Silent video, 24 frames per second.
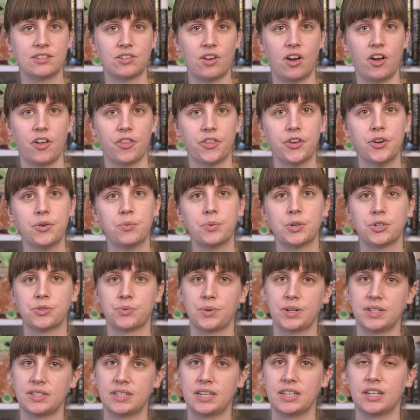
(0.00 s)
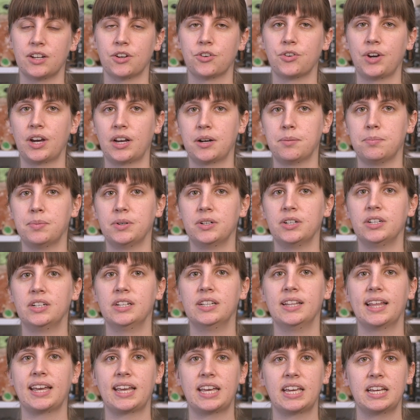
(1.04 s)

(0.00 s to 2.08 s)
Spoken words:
author, which was an incredible